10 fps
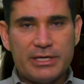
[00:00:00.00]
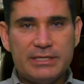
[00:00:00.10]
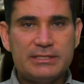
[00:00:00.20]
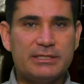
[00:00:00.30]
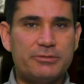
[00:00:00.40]

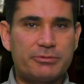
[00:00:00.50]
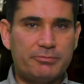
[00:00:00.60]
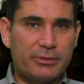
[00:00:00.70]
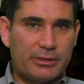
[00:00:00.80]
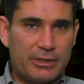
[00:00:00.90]
easily
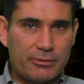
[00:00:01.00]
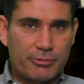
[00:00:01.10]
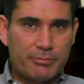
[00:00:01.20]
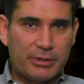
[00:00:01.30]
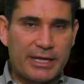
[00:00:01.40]

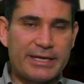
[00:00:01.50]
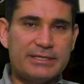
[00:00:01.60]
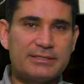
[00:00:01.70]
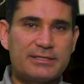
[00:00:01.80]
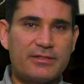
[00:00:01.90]

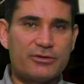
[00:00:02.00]
replaced.